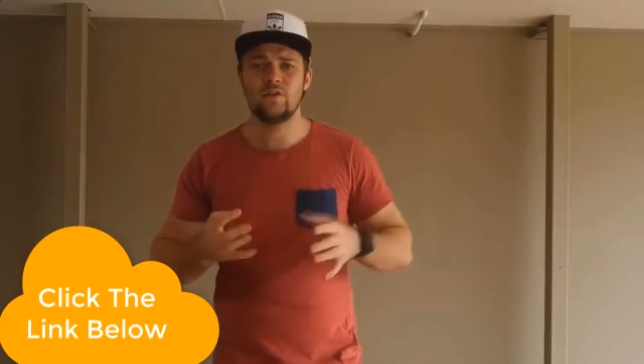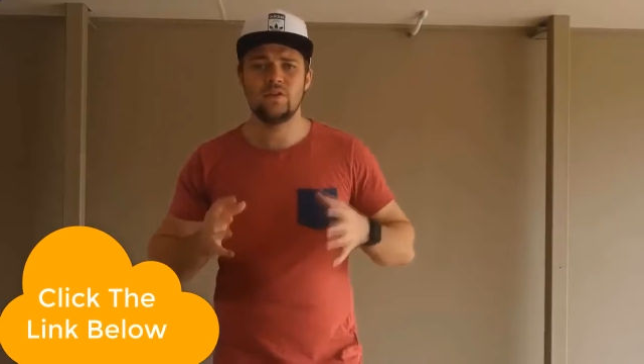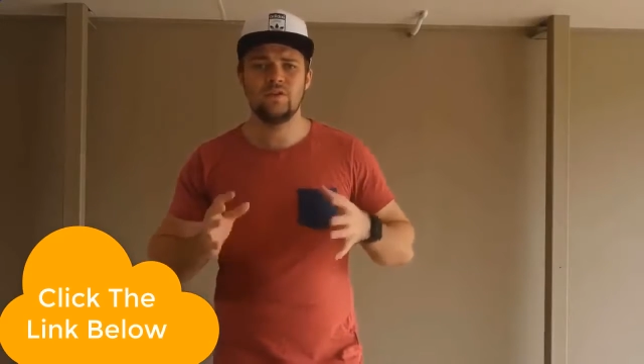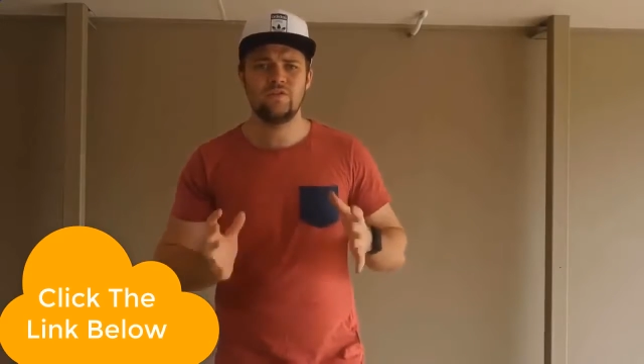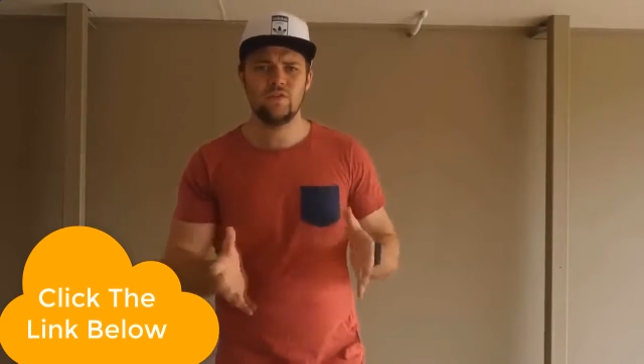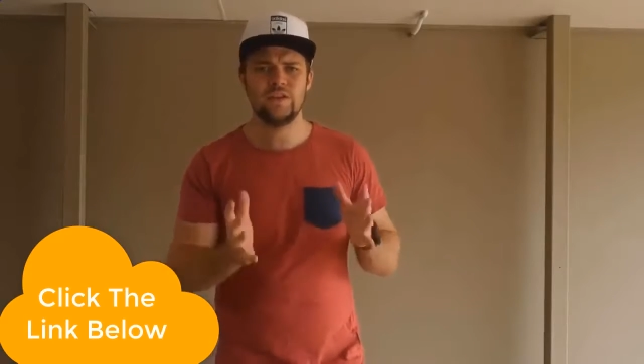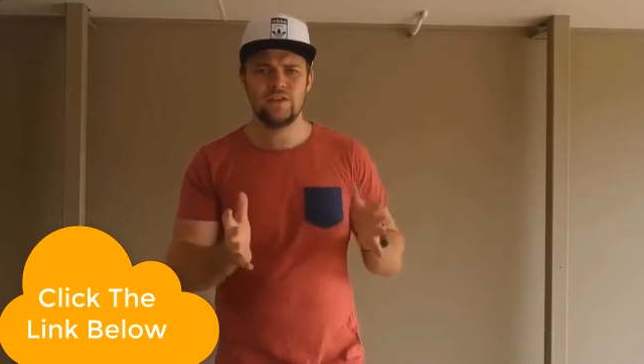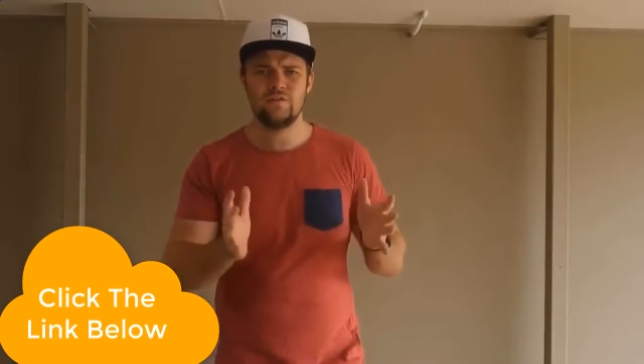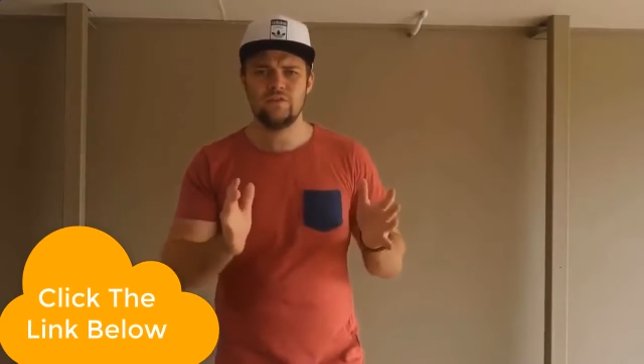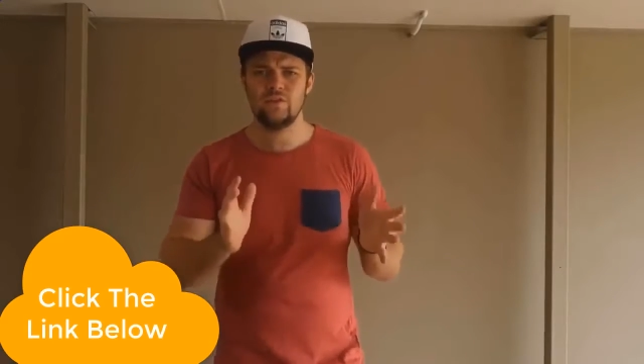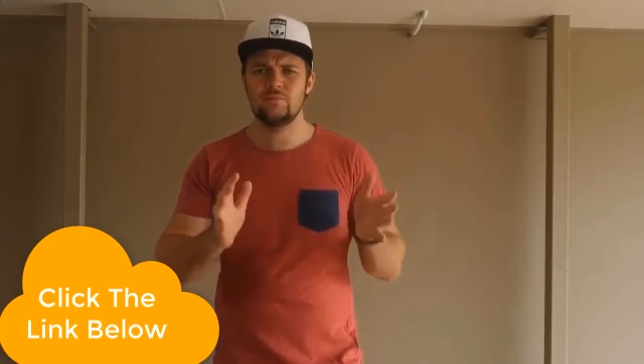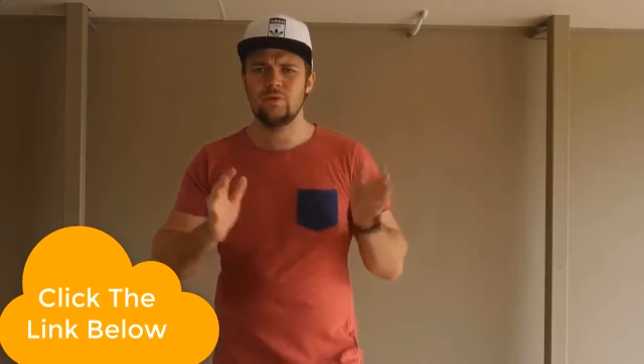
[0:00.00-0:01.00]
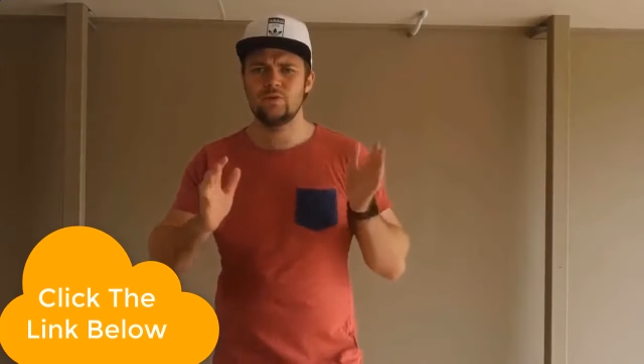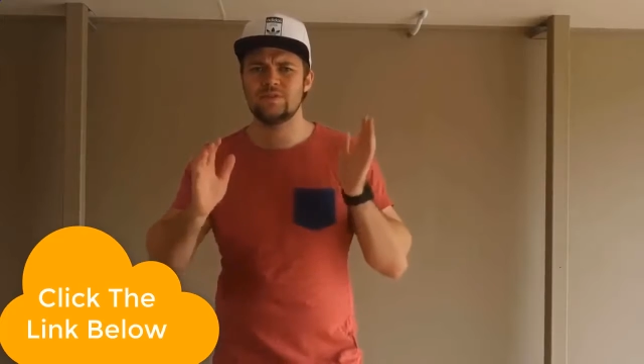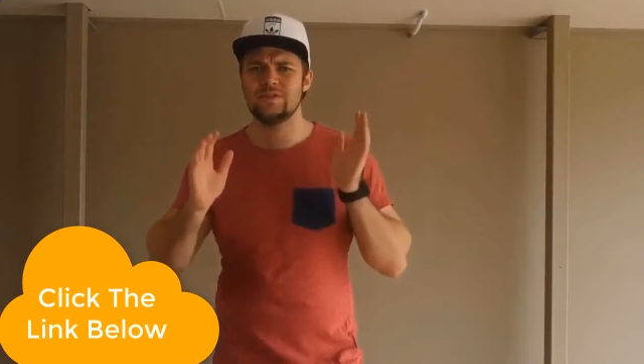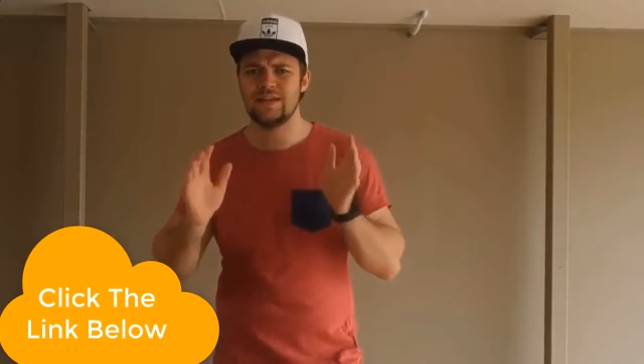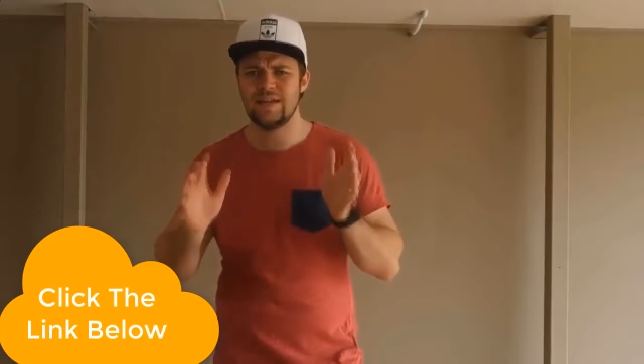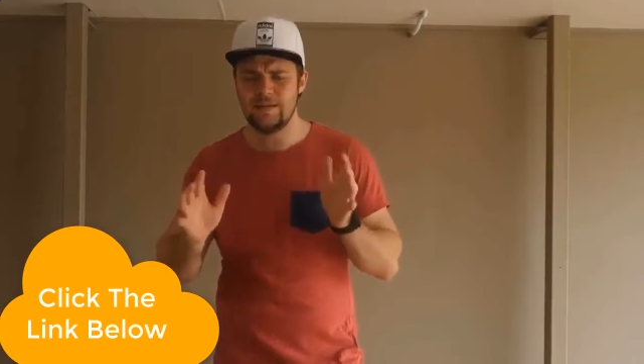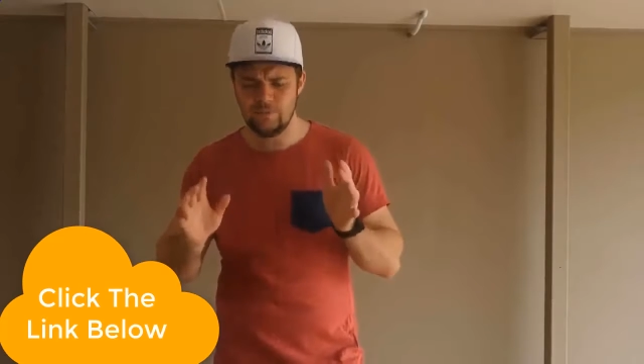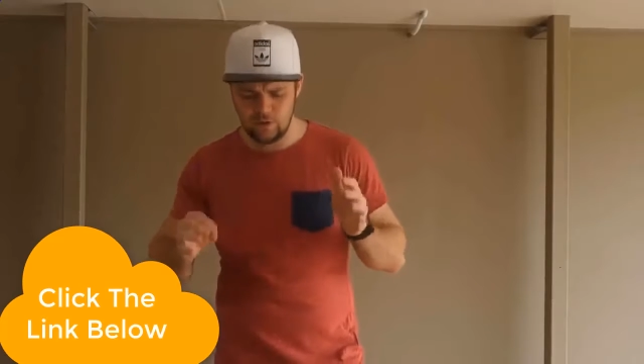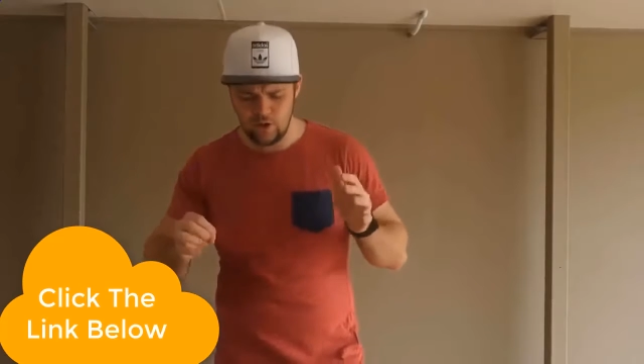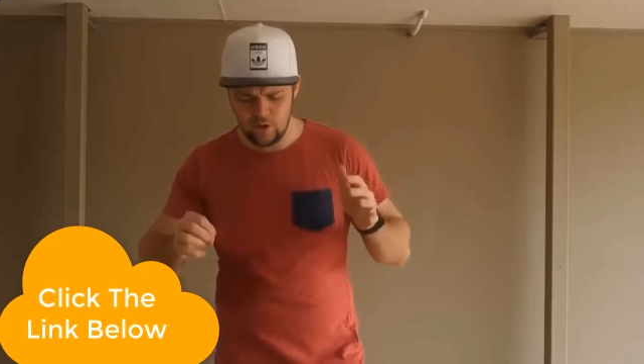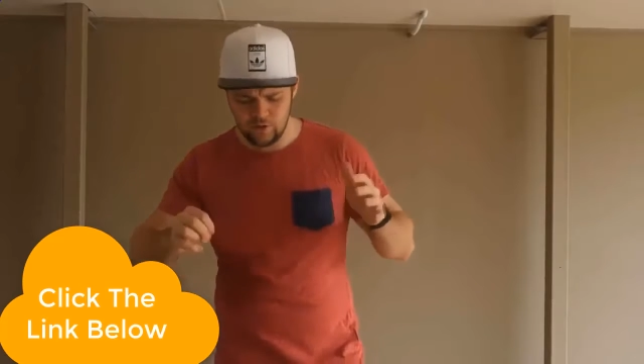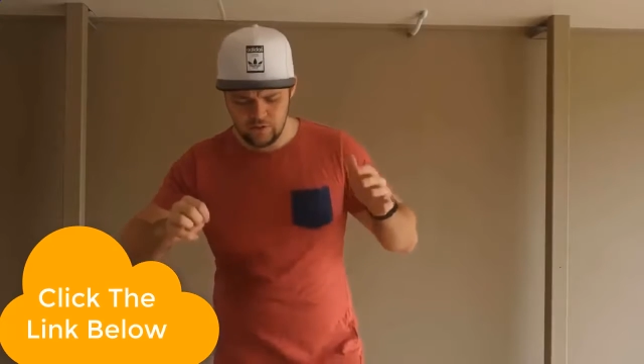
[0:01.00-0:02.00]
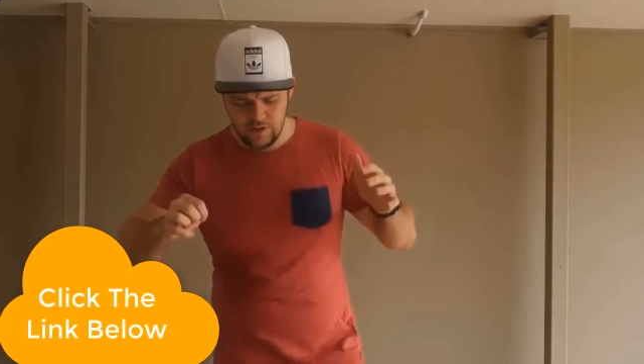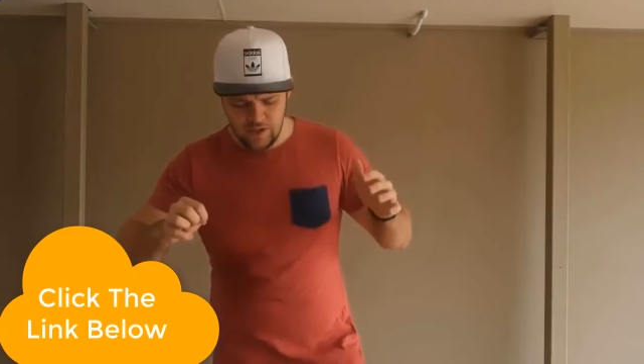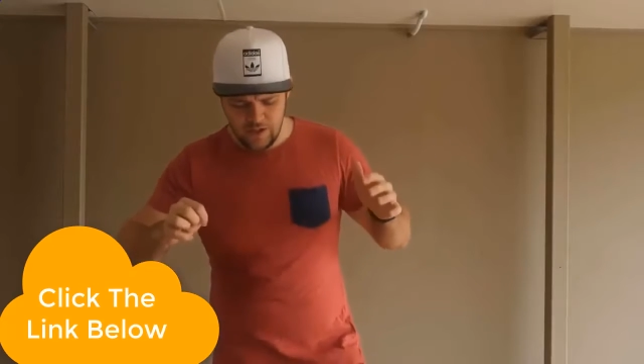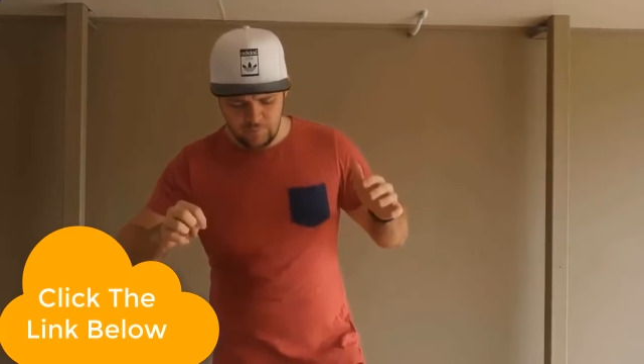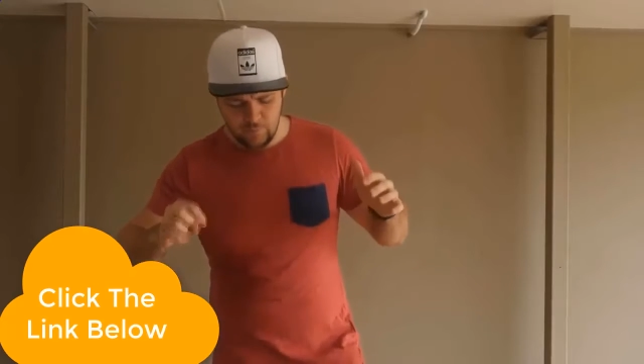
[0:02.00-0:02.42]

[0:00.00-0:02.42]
or the foot that you feel most stable on,